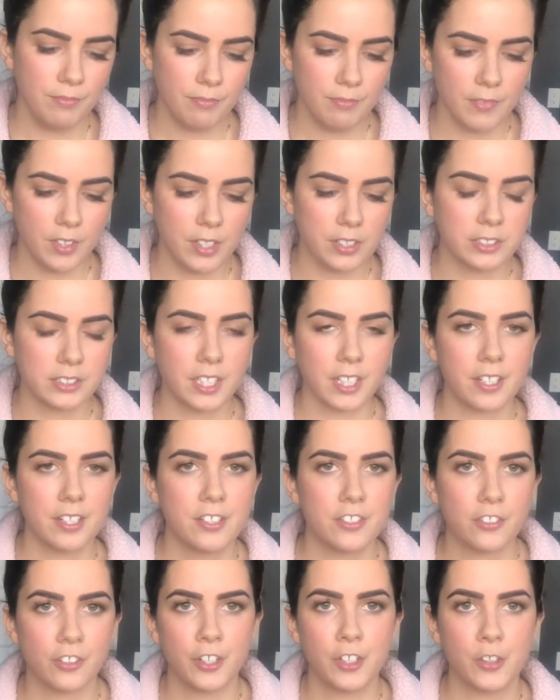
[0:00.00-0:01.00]
a second
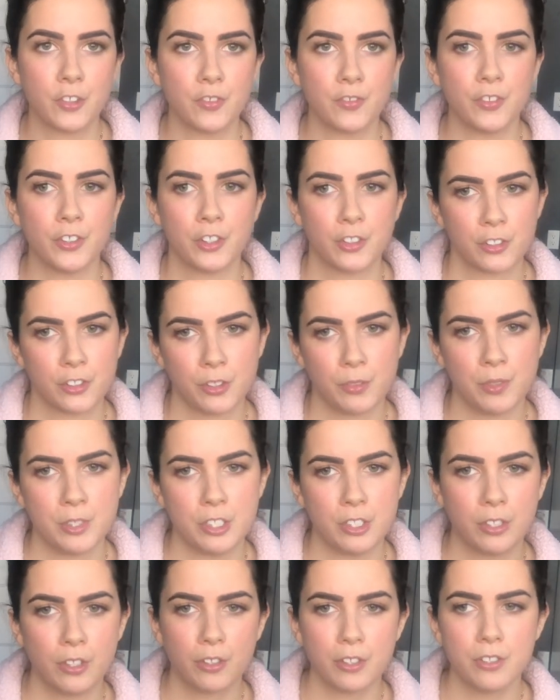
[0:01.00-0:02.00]
transfer, so when you
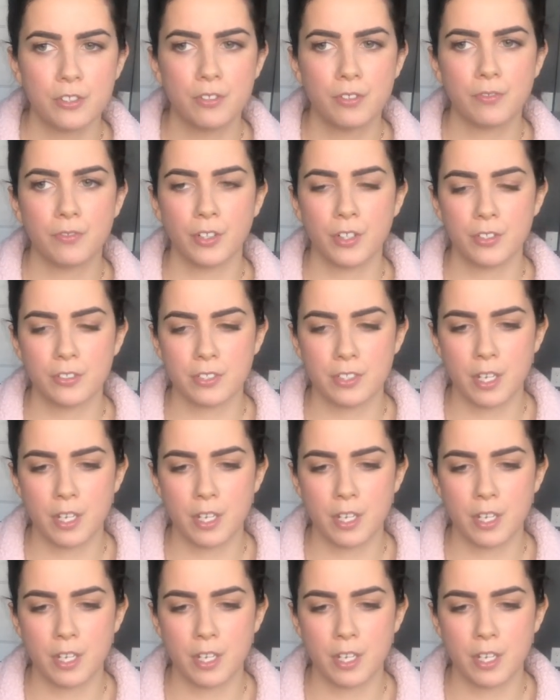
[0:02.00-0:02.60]
go to do a frozen